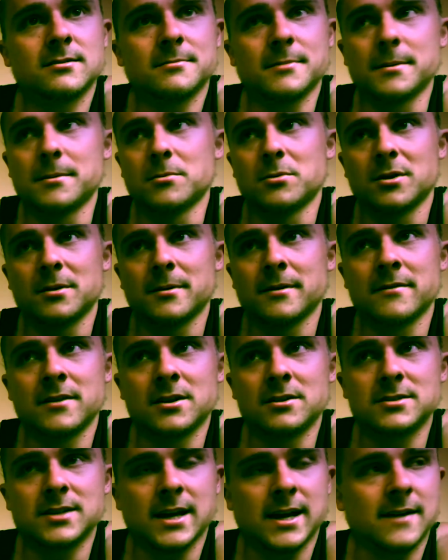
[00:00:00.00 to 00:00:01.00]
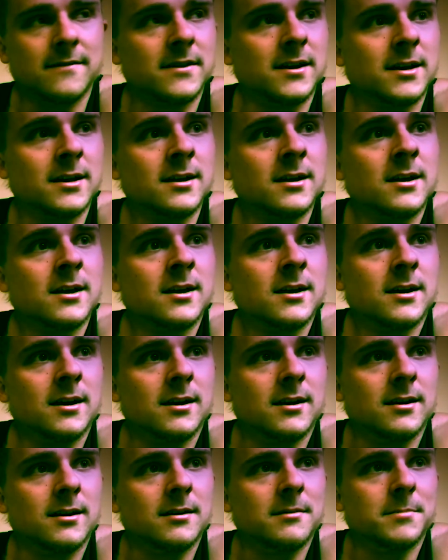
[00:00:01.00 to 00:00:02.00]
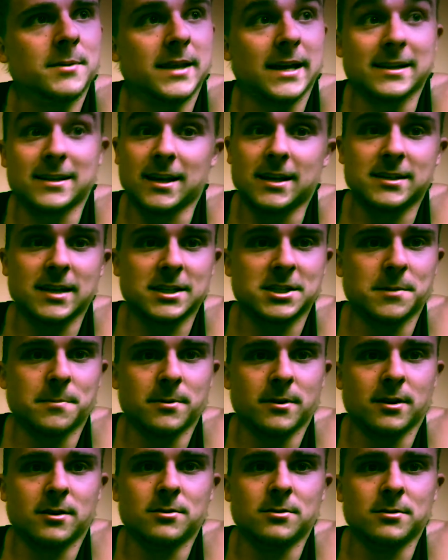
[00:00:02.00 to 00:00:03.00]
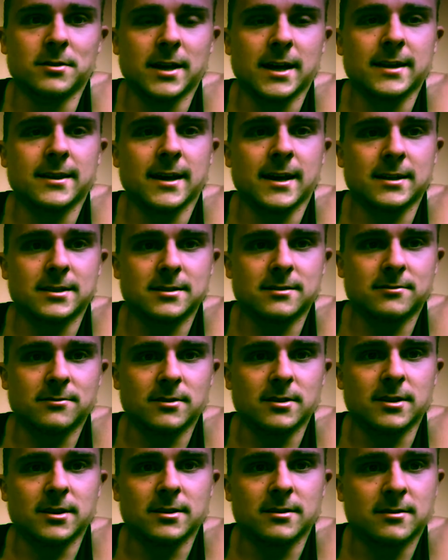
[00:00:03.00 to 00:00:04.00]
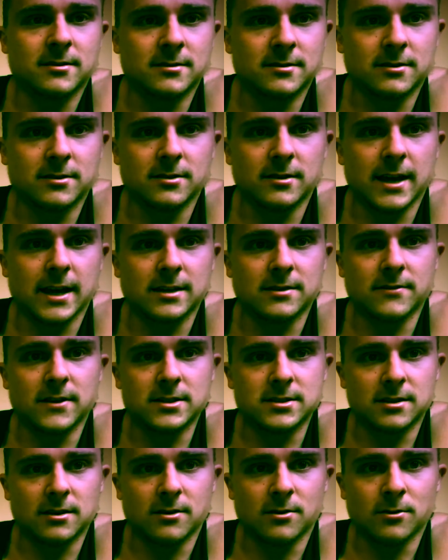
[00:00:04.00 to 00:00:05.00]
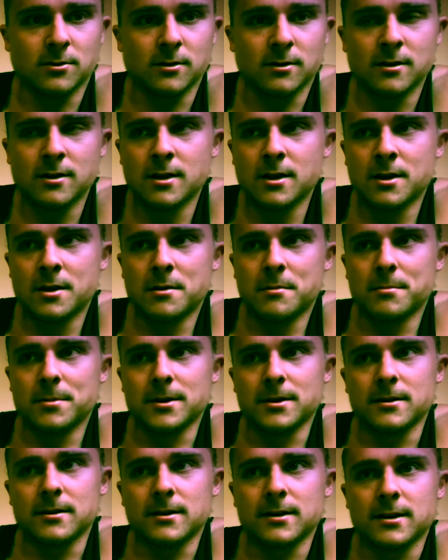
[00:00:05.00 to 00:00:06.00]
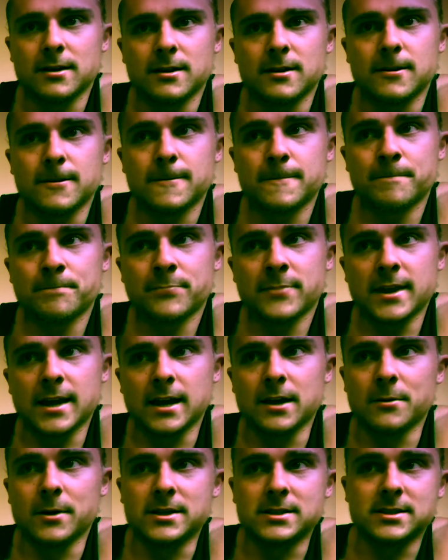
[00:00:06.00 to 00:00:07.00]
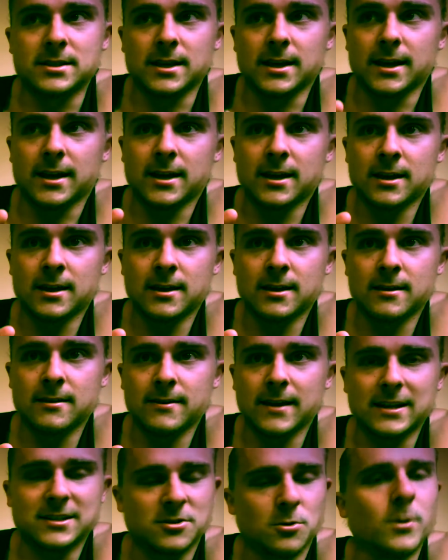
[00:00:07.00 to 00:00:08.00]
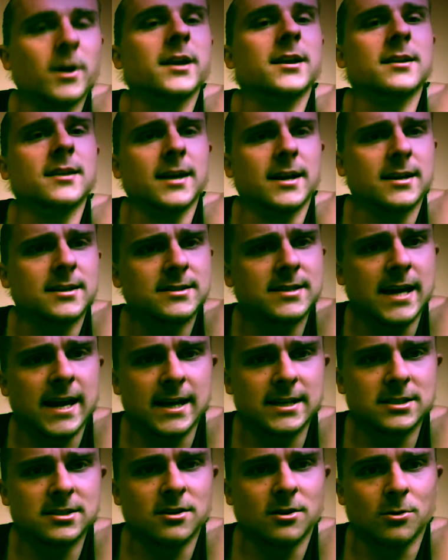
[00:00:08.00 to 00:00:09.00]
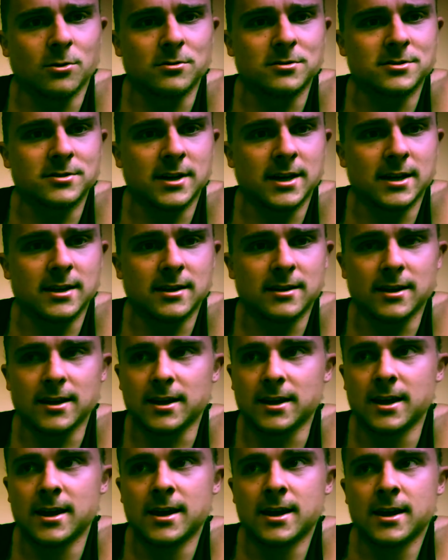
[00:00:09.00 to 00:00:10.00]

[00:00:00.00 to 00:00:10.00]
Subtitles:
maybe one of my videos I have that. But it's actually pretty cool that really activates the core. But anyways, like that's a way to like test core strength. And like